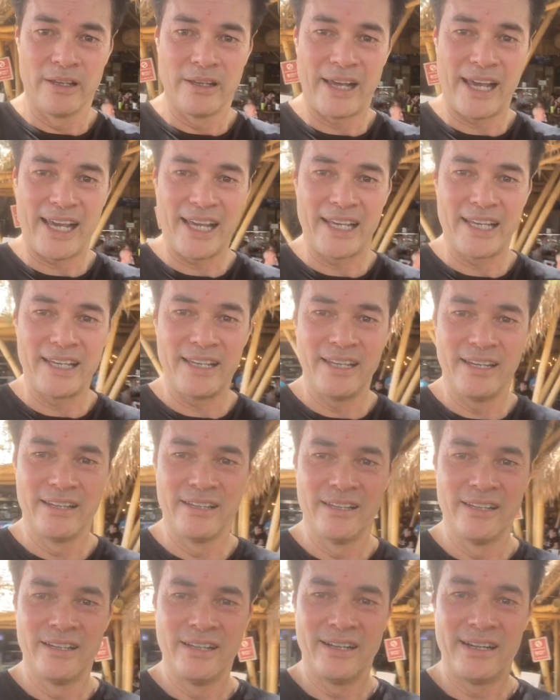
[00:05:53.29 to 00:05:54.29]
a
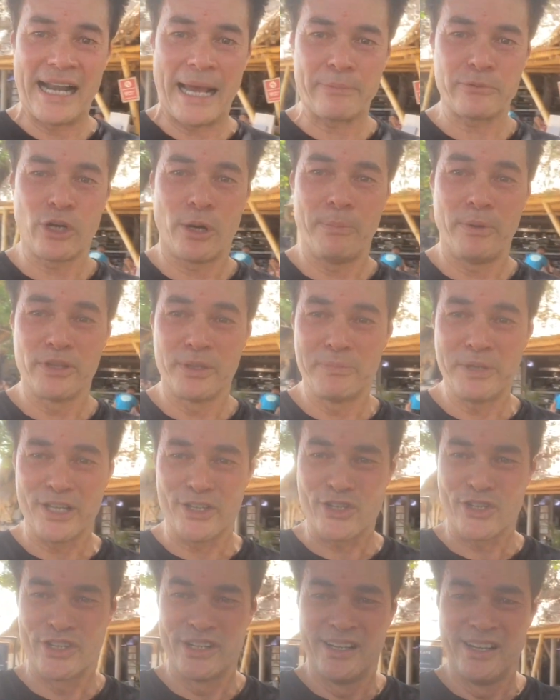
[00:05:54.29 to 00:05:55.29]
laptop on the
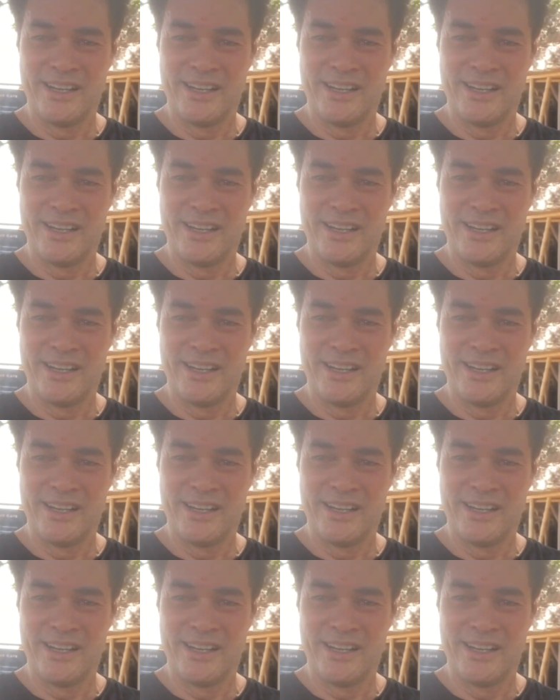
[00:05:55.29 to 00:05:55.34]
beach